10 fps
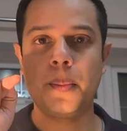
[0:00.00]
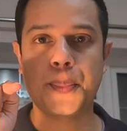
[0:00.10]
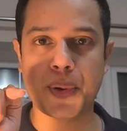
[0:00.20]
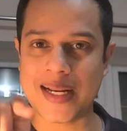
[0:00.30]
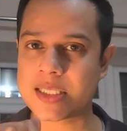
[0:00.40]

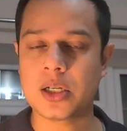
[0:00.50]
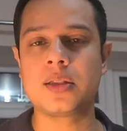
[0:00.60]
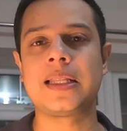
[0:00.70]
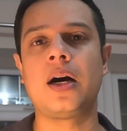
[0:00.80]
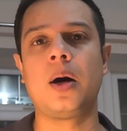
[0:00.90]
Press on
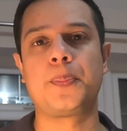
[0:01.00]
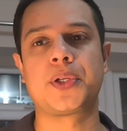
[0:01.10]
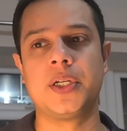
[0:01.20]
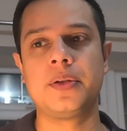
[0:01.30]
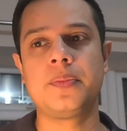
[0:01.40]
that
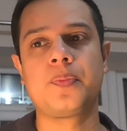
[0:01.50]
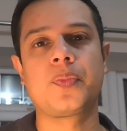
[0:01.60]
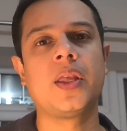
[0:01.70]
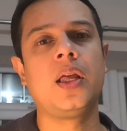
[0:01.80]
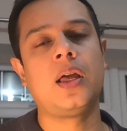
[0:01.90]
option,
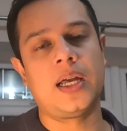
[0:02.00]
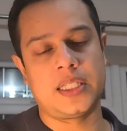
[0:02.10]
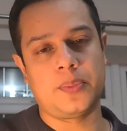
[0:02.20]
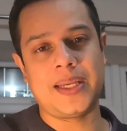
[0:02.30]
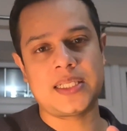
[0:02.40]
and
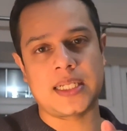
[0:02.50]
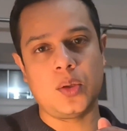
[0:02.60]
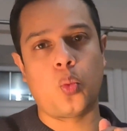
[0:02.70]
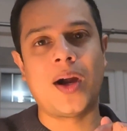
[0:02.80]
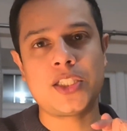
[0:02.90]
then basically
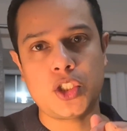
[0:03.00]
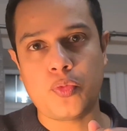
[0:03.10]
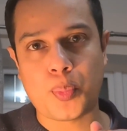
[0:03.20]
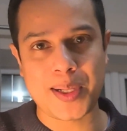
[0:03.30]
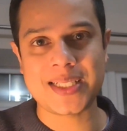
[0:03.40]
once
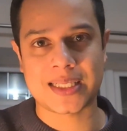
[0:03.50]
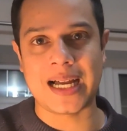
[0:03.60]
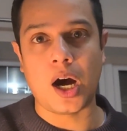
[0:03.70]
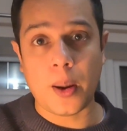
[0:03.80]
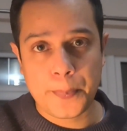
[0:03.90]
you've pressed
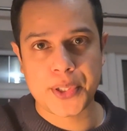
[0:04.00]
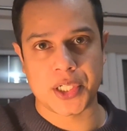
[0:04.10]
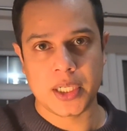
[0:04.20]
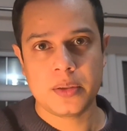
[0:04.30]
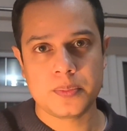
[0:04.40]
that
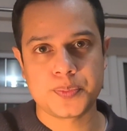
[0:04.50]
option,